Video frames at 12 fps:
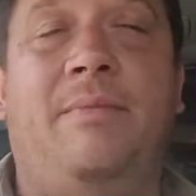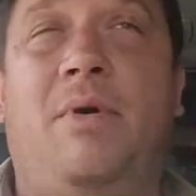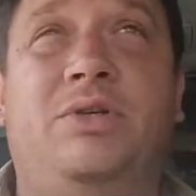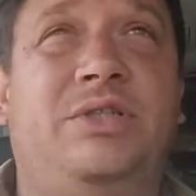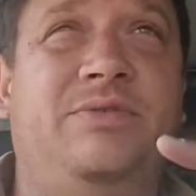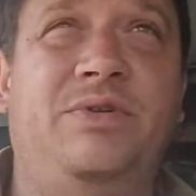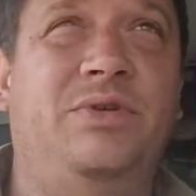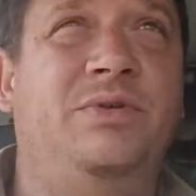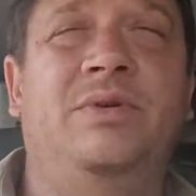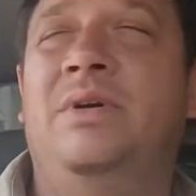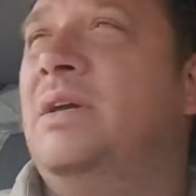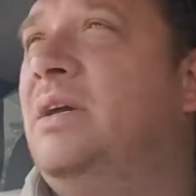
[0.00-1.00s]
Most of
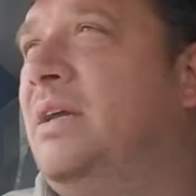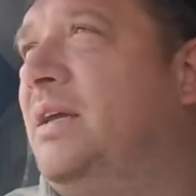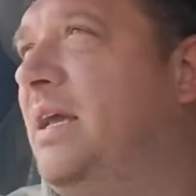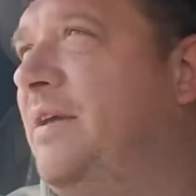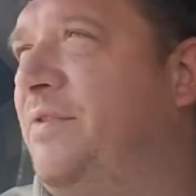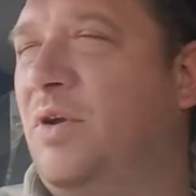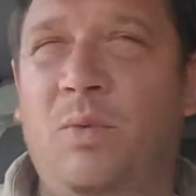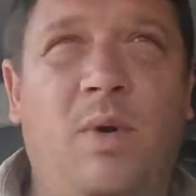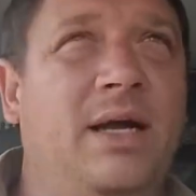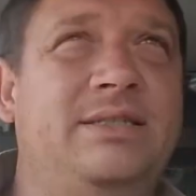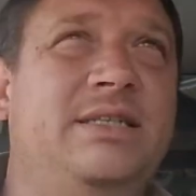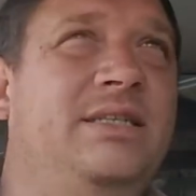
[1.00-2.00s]
you, if you're
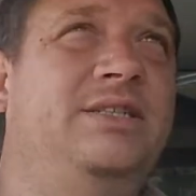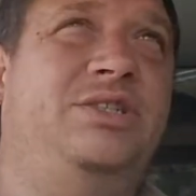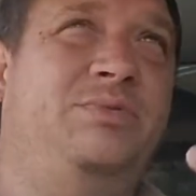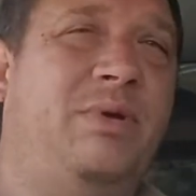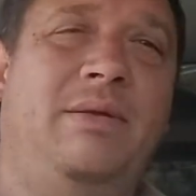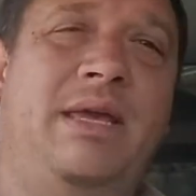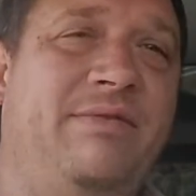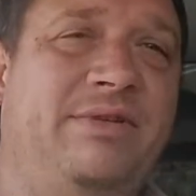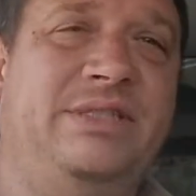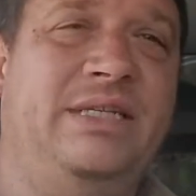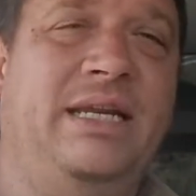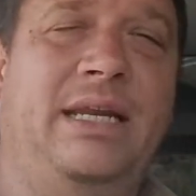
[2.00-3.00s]
watching this, you probably
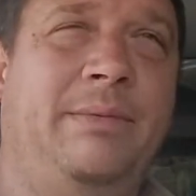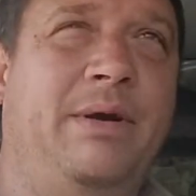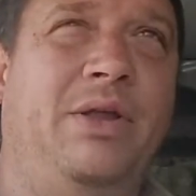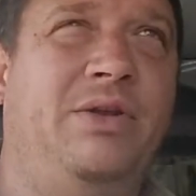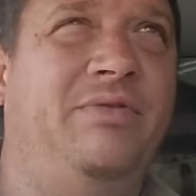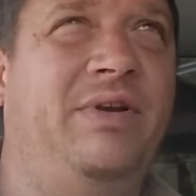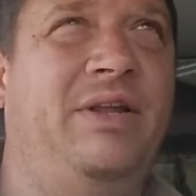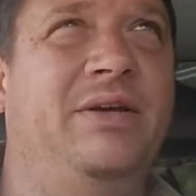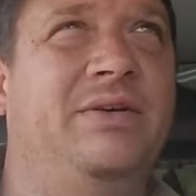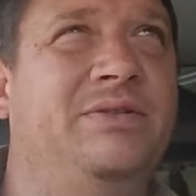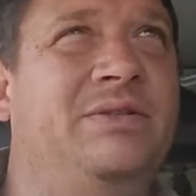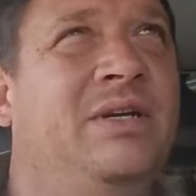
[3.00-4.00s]
haven't seen any of my other
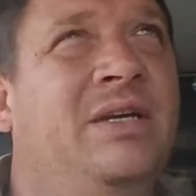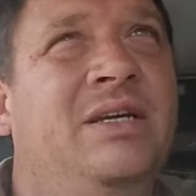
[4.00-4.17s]
videos.